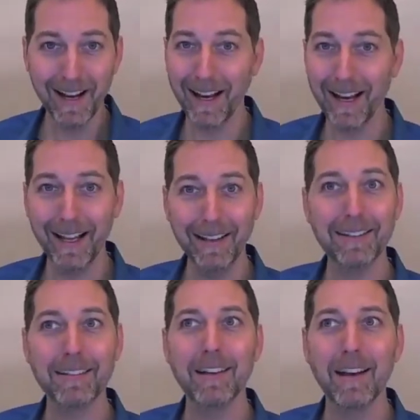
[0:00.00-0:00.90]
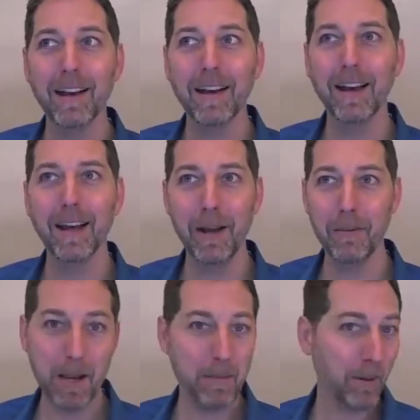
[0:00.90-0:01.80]
and
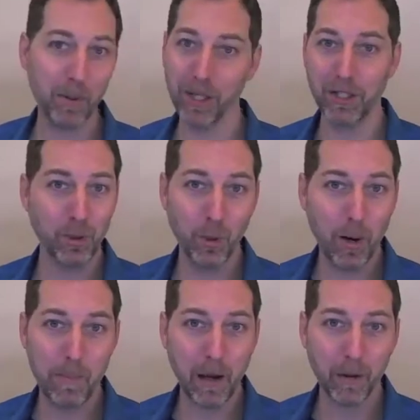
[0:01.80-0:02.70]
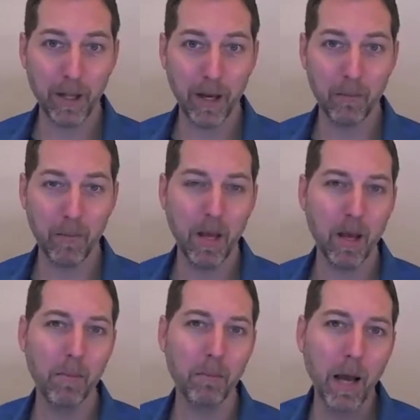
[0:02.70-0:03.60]
it might be really true about them,
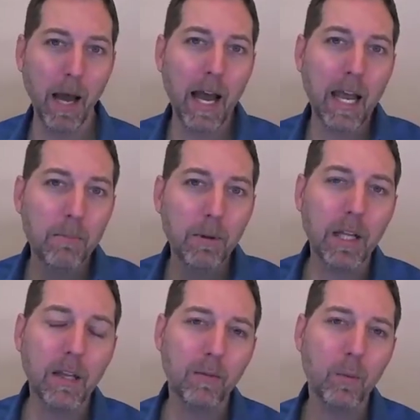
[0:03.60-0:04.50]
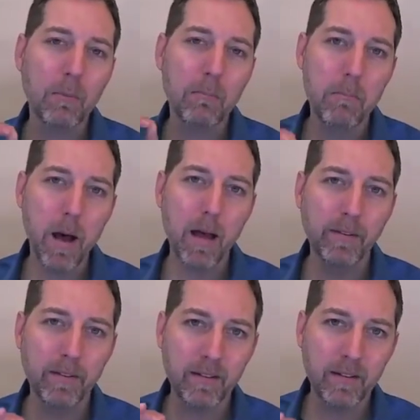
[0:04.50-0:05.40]
but I believe we
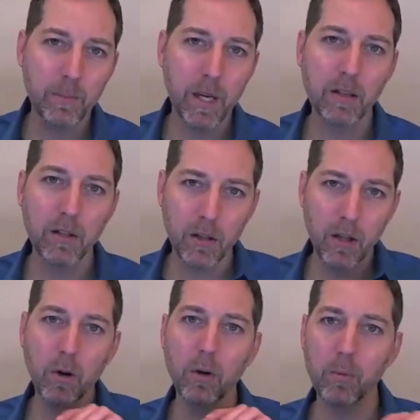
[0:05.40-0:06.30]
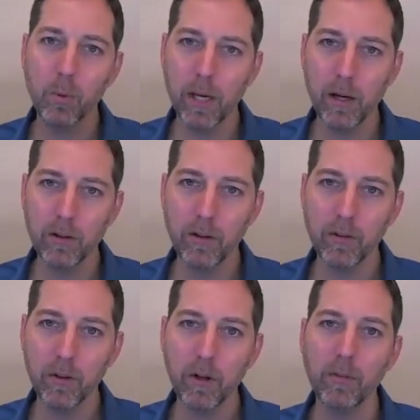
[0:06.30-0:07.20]
must speak to those we're here to
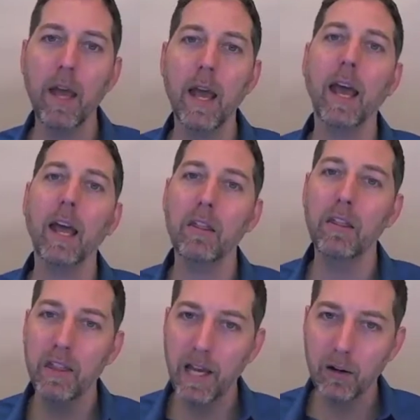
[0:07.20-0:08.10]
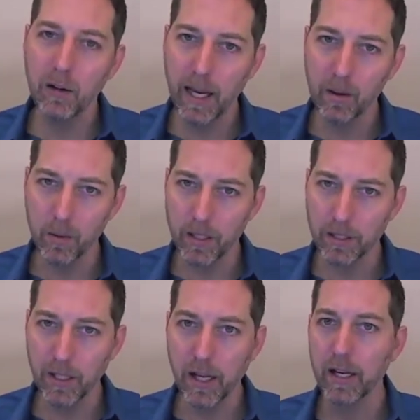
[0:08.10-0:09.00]
serve in their
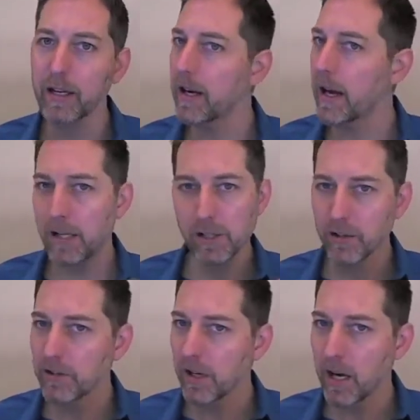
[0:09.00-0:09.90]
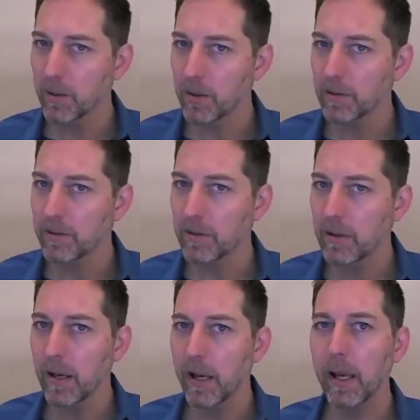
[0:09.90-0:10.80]
language, not just in ours.
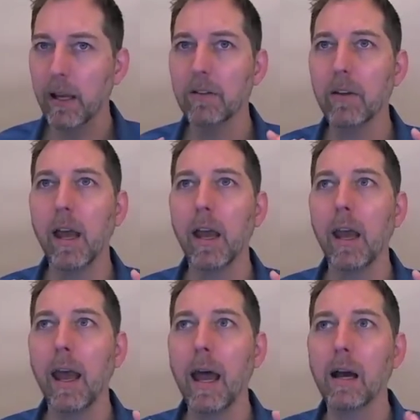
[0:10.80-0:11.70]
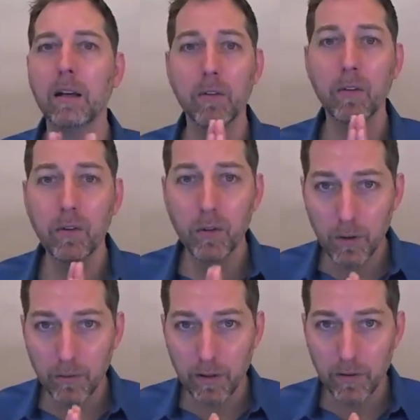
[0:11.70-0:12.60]
It's an act of
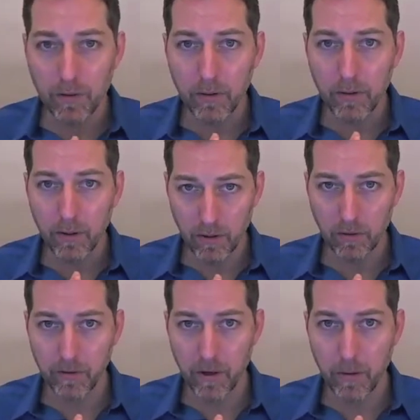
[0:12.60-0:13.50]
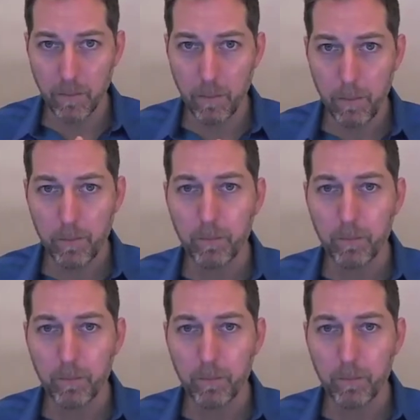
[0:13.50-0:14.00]
service to do so.